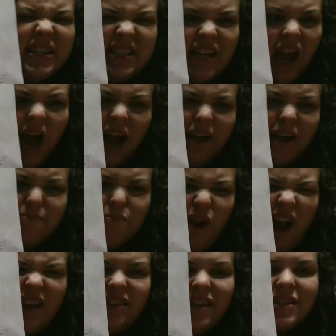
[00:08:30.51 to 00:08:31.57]
time,
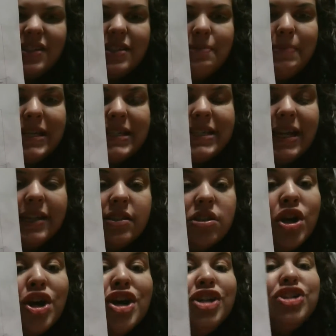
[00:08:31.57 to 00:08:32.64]
right? That doesn't make sense.
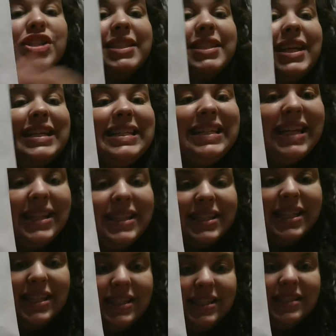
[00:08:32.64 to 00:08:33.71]
Just like
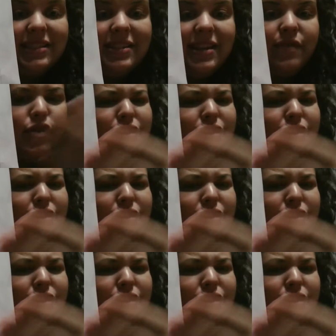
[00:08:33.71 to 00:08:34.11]
distance is never